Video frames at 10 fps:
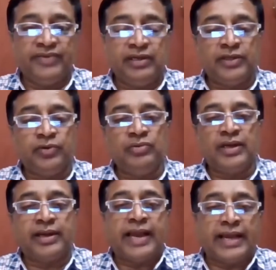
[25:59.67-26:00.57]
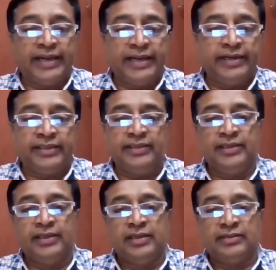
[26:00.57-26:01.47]
they will give the
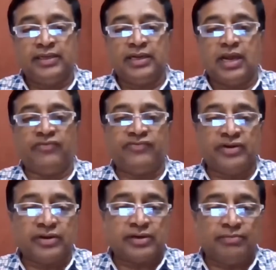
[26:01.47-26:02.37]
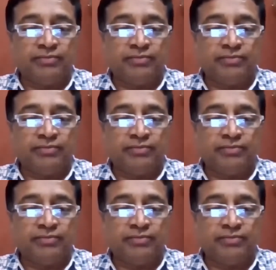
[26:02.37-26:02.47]
guarantee that after